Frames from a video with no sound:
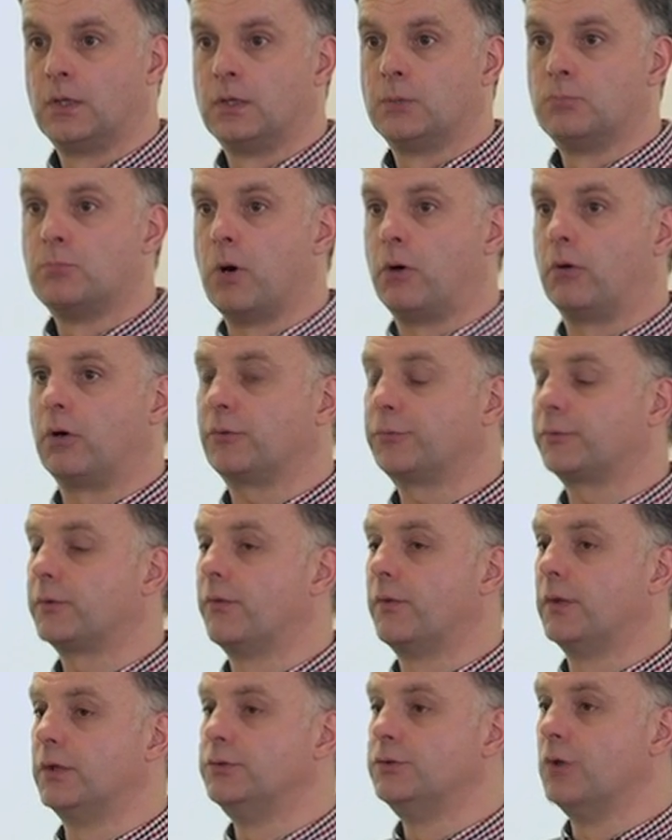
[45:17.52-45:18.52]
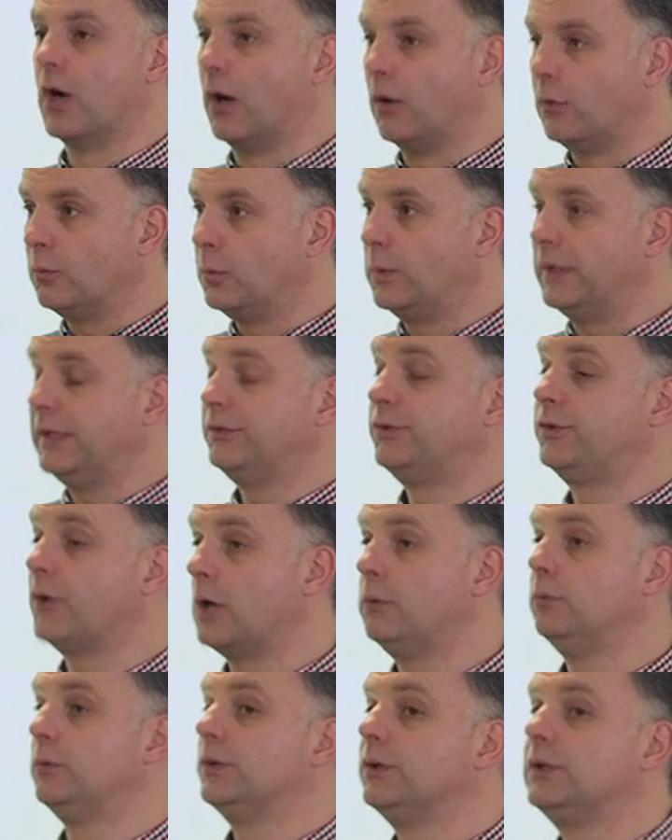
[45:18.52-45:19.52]
More often than not, we
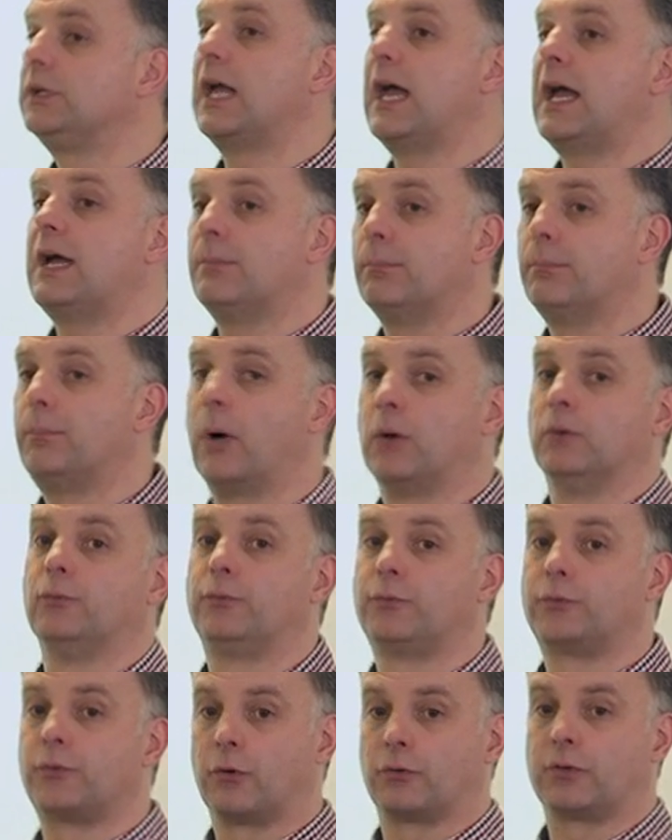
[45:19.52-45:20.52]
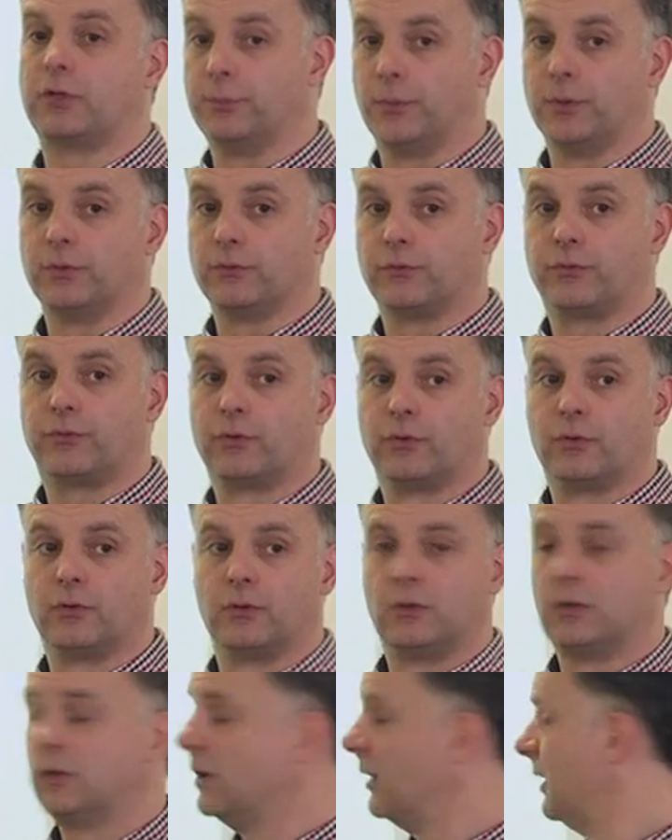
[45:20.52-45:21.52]
don't get both documents.
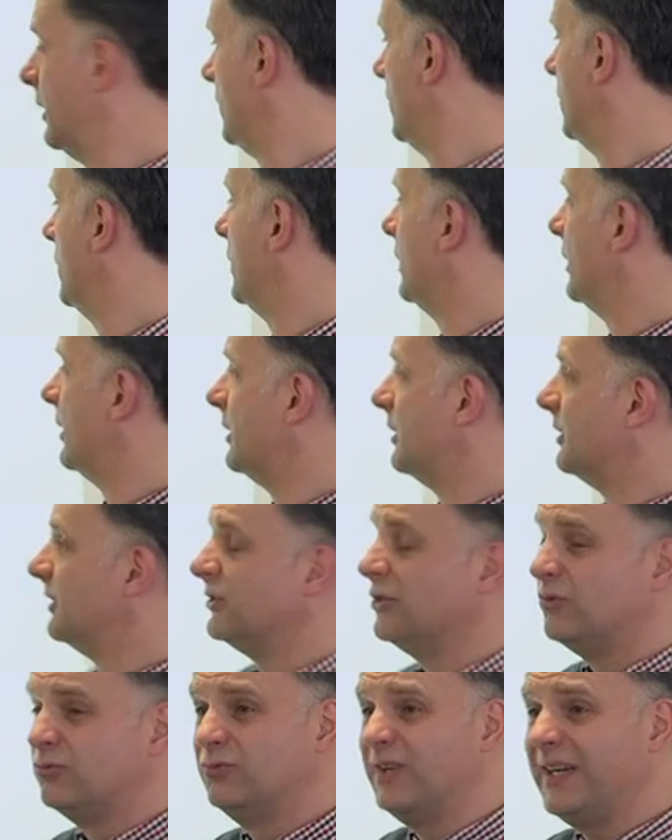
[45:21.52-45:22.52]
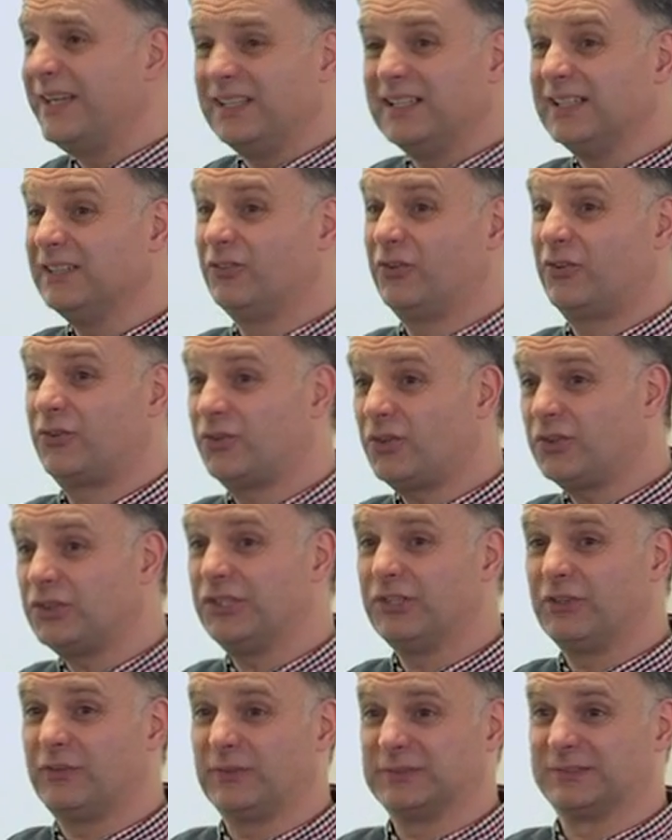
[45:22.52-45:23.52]
Read the
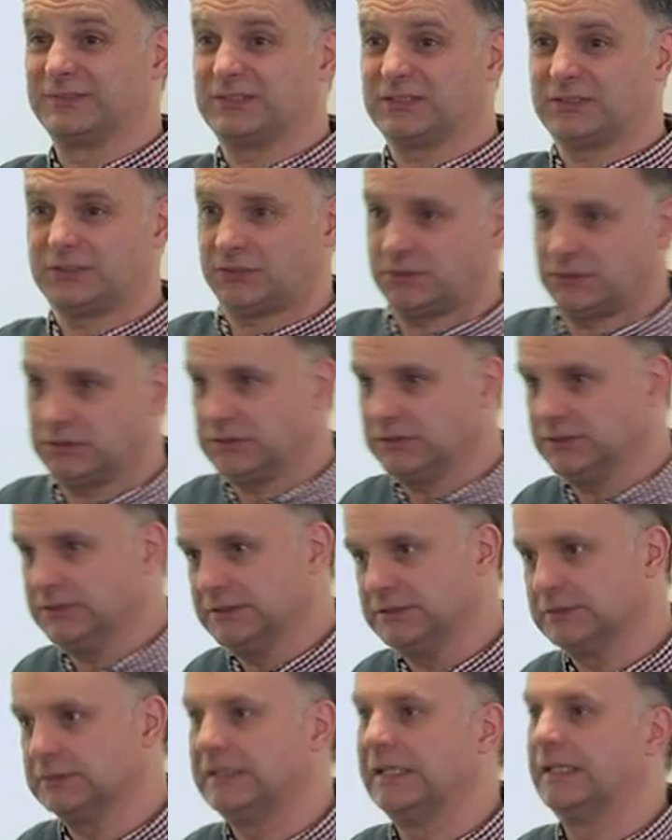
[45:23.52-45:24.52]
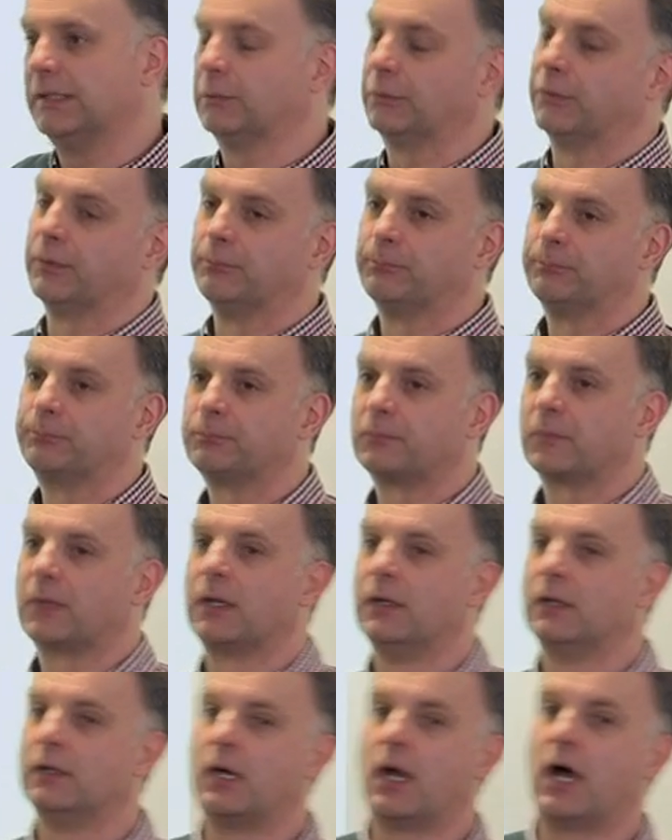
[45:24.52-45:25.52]
instructions, for crying out loud.
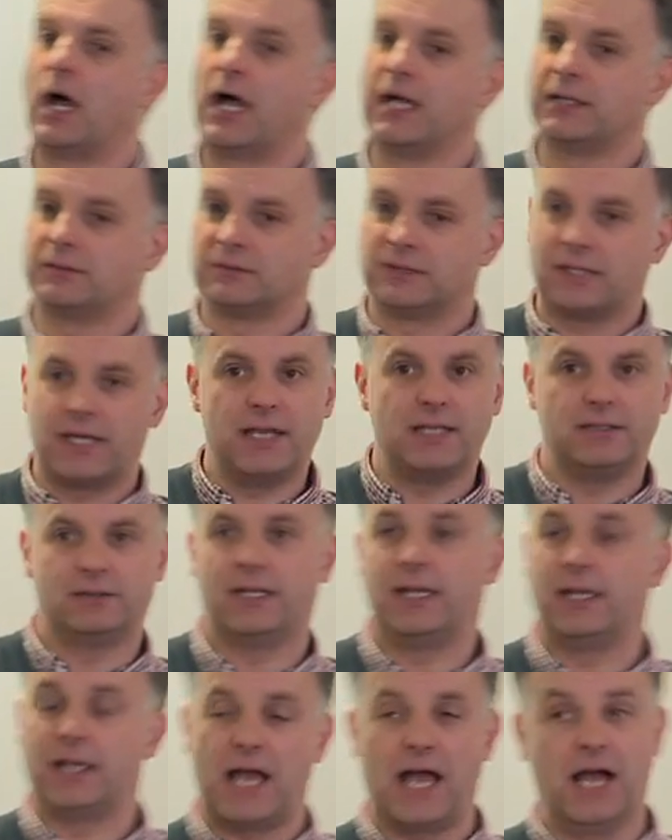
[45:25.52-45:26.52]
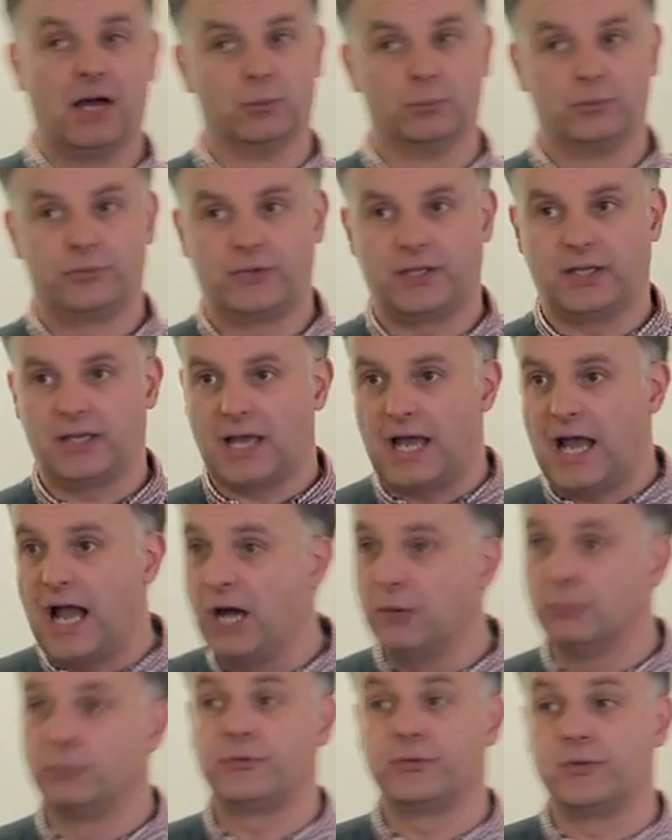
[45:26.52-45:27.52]
It helps. It
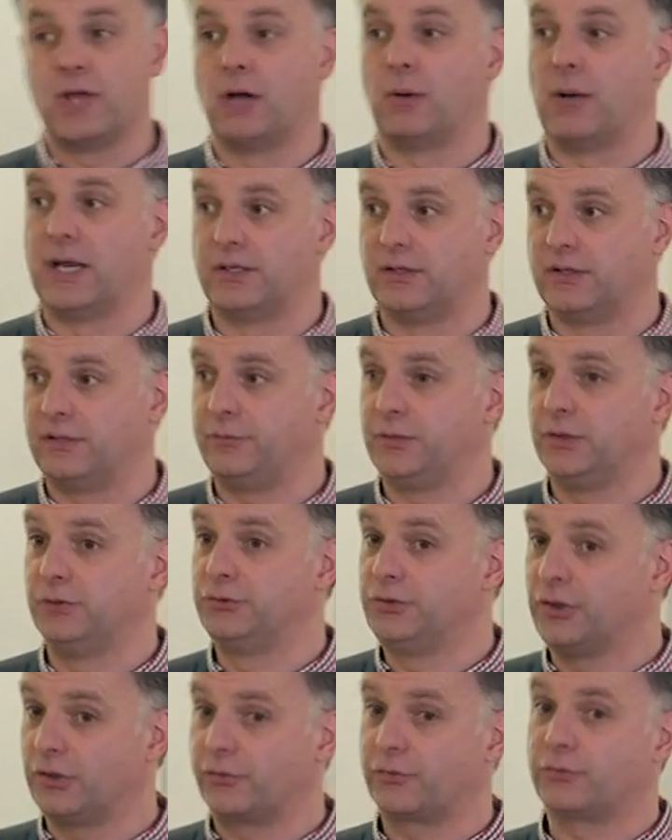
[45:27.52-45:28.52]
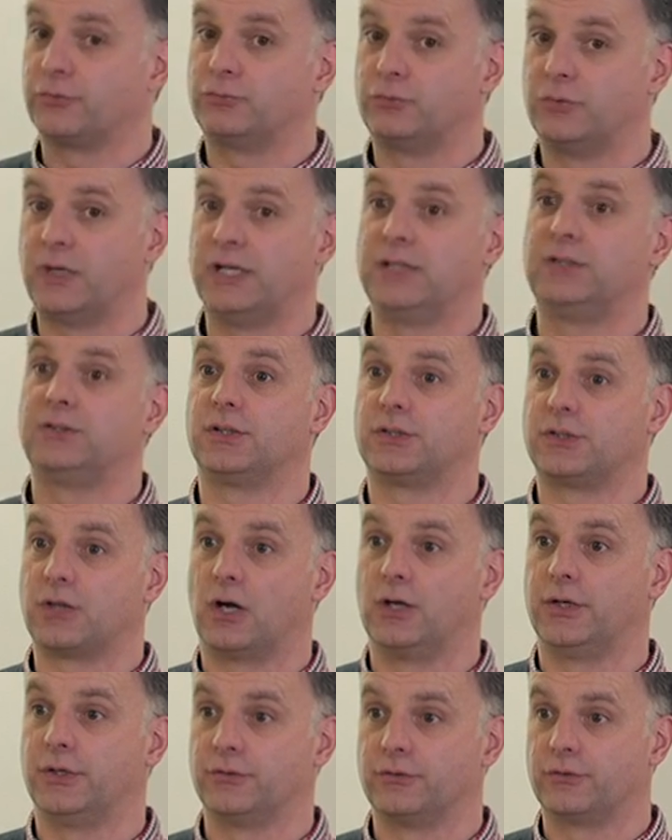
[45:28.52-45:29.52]
helps no end if you just read the
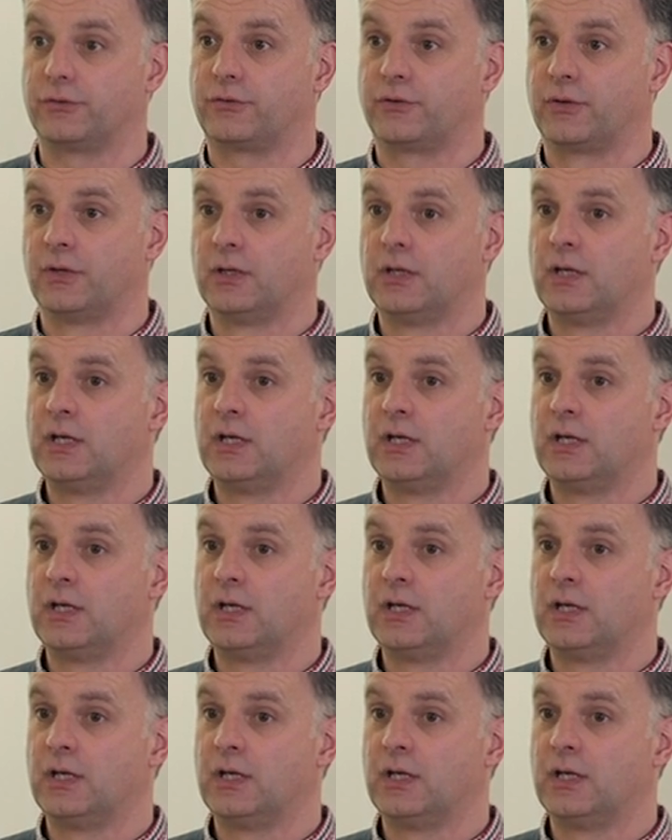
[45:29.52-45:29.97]
guidance.